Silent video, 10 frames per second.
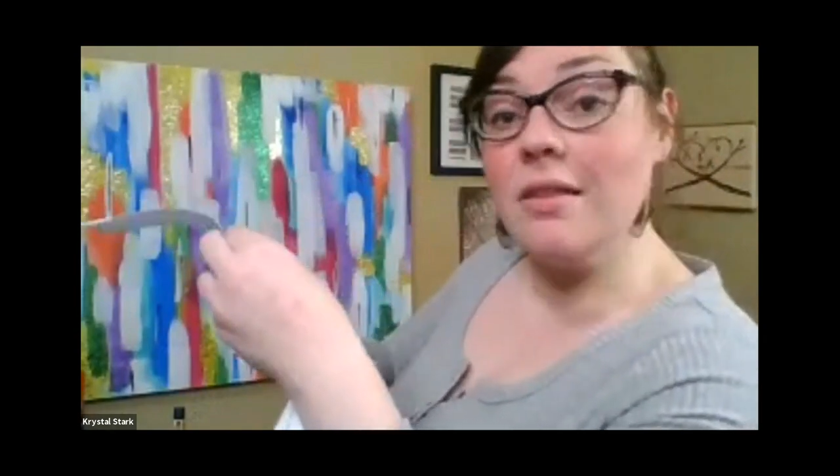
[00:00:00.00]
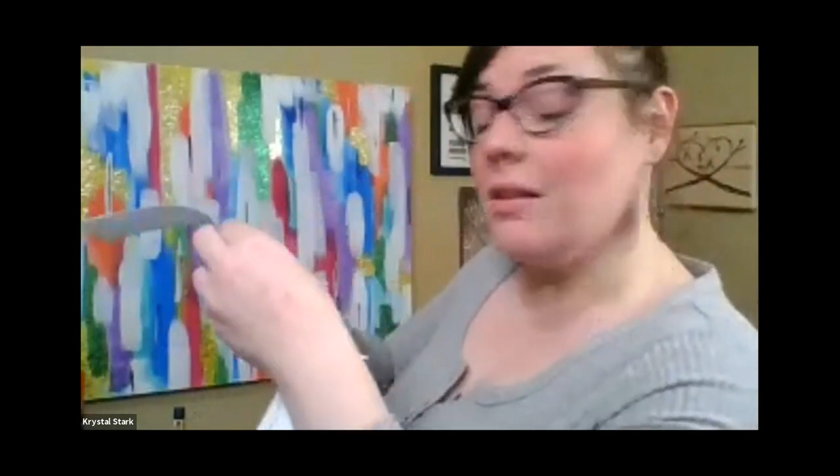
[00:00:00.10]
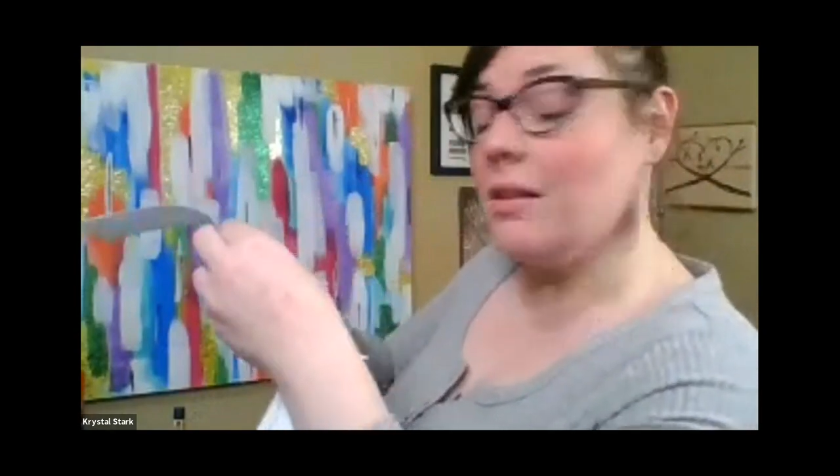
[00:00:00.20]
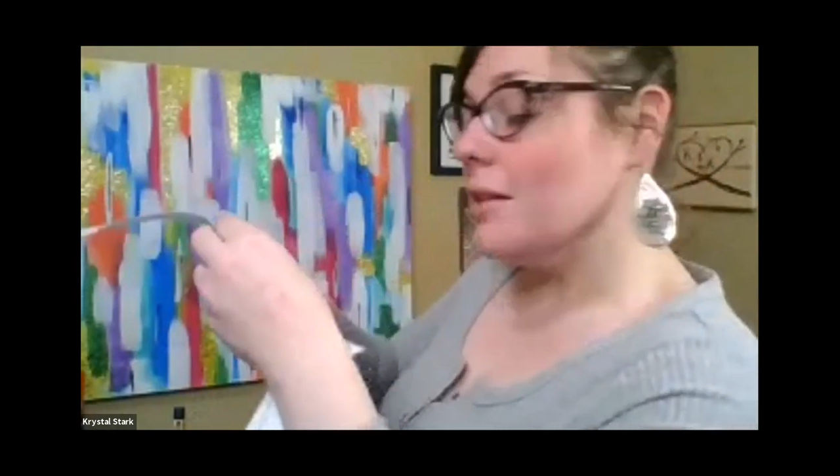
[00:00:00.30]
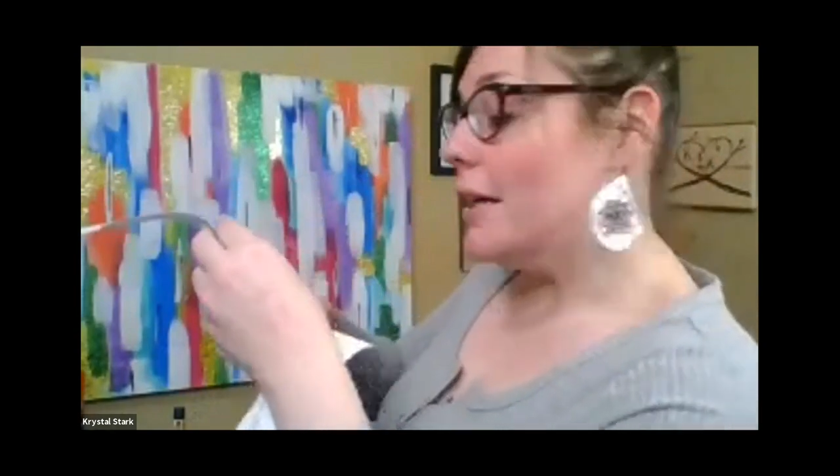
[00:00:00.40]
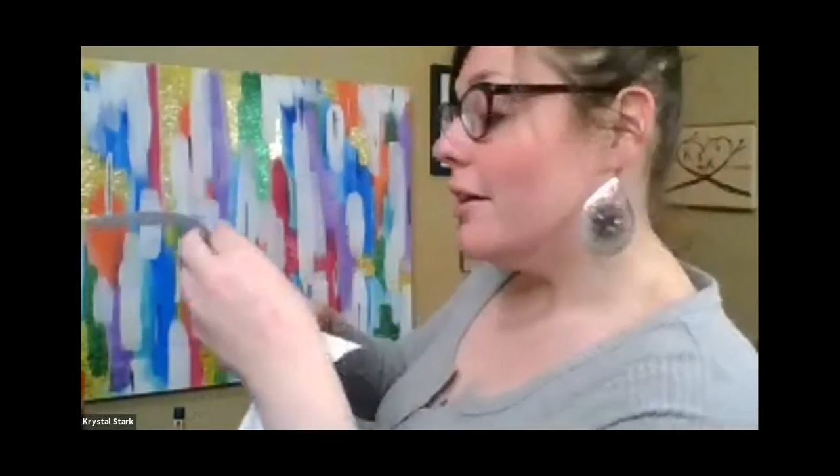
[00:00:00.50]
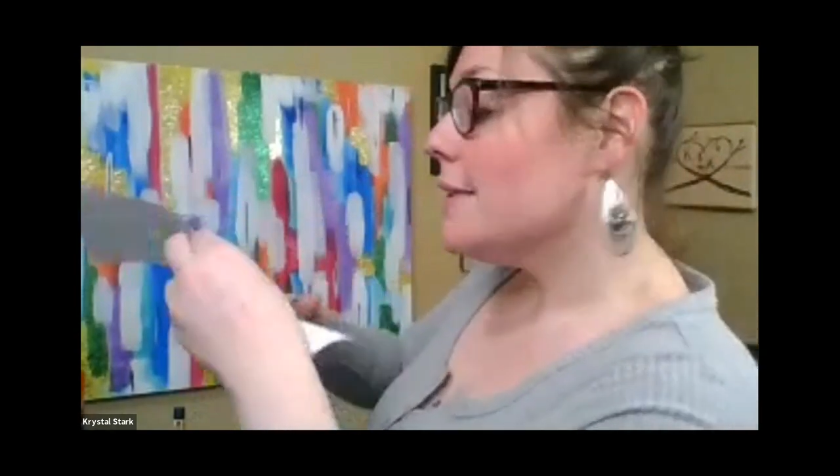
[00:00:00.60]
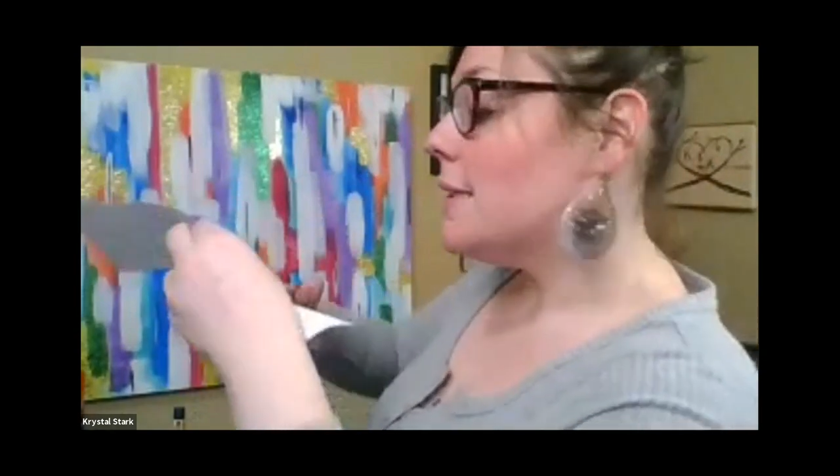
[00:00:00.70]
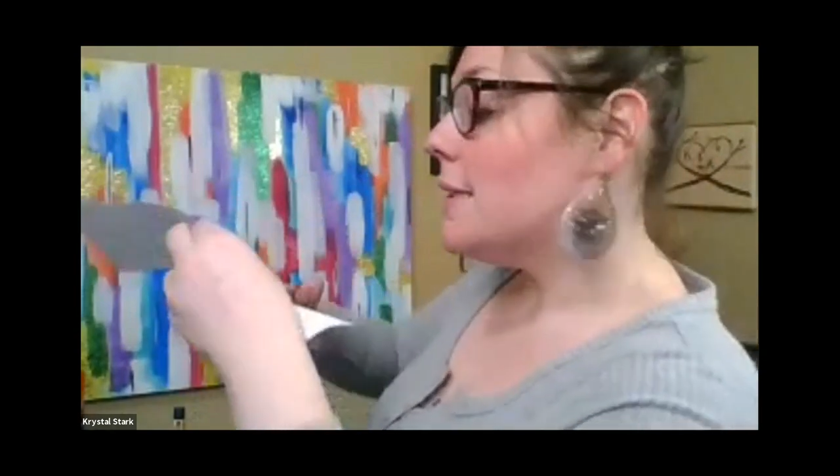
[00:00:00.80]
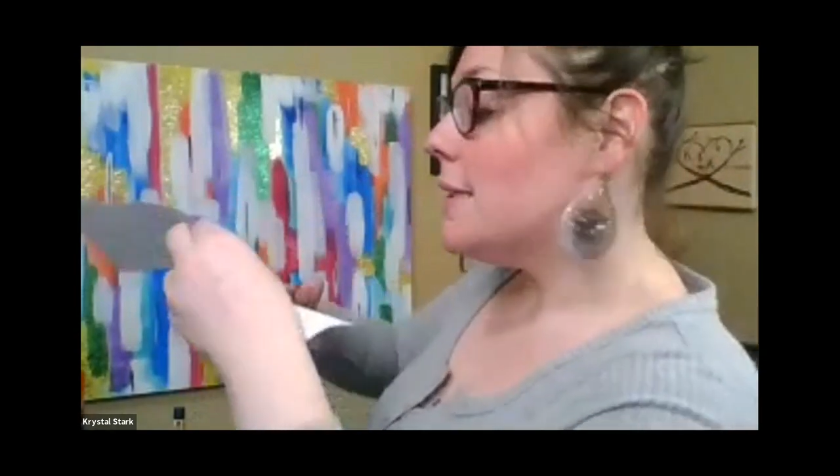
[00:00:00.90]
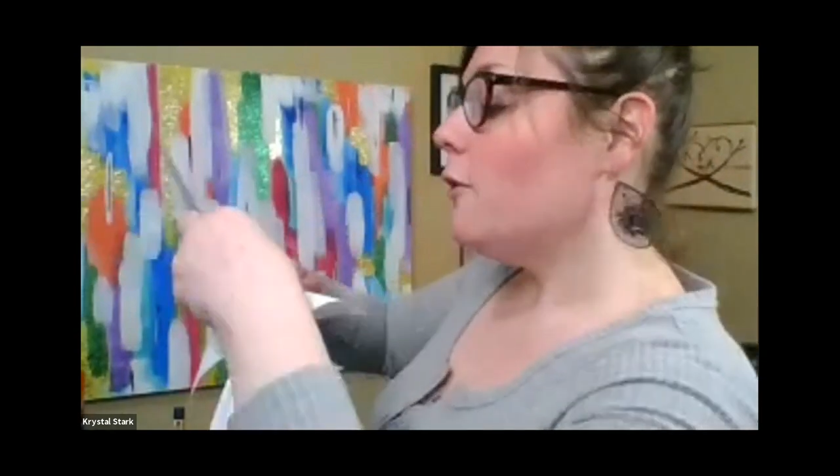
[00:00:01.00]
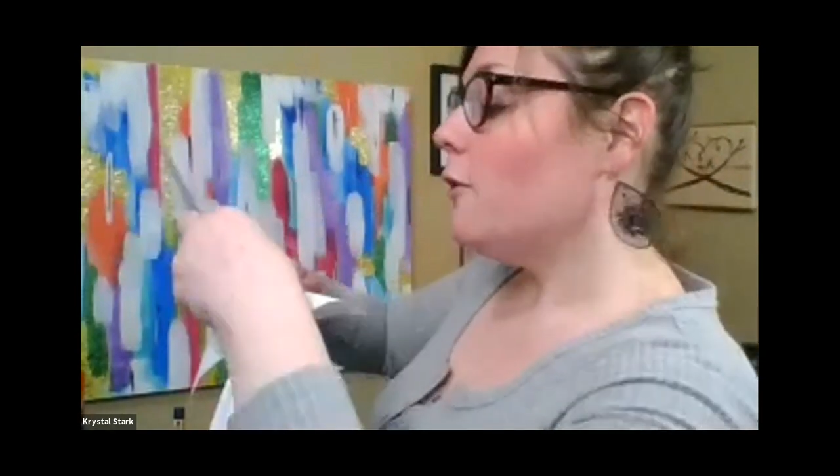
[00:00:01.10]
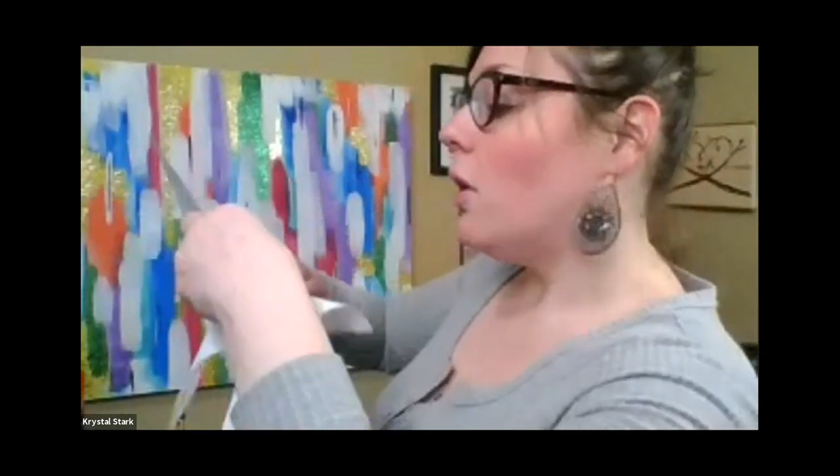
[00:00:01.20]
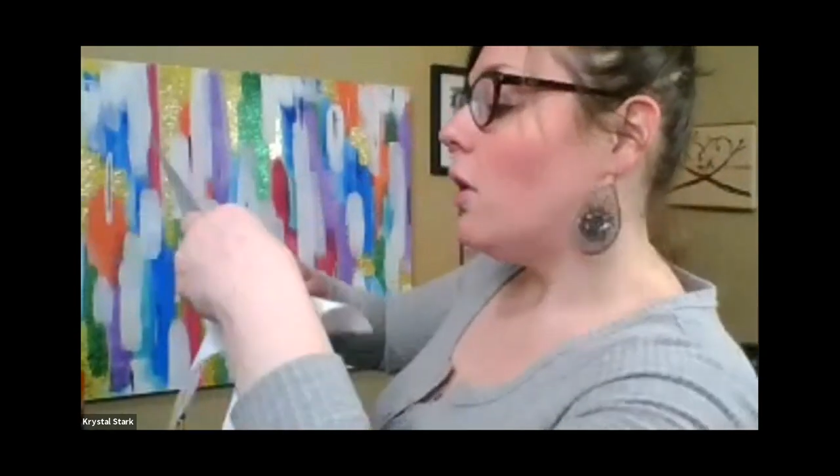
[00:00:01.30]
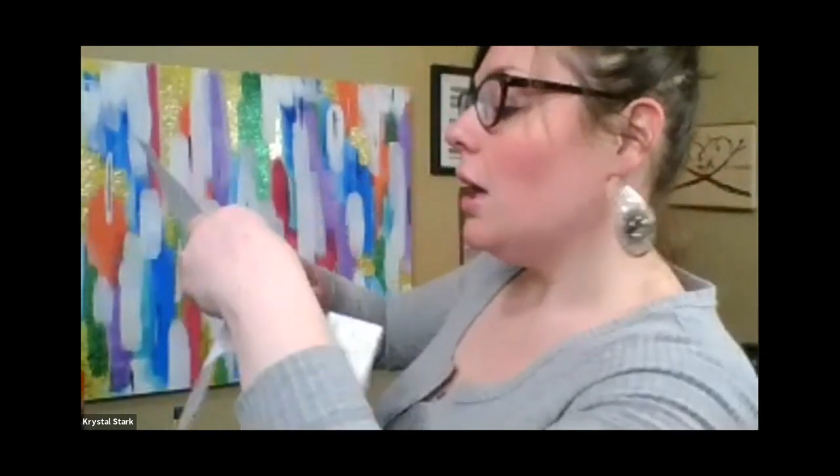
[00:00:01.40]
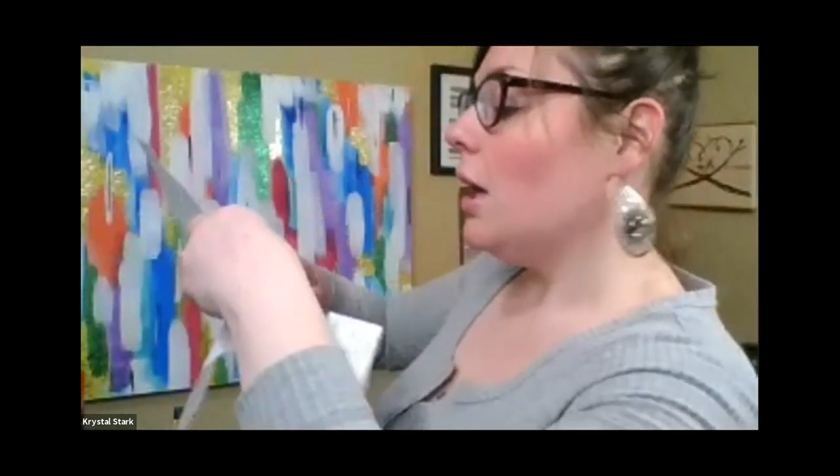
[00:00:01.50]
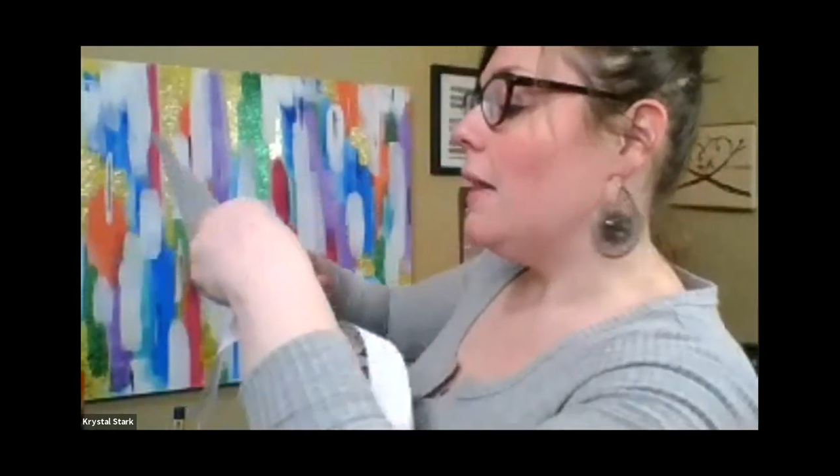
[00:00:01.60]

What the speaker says: the larynx if you cut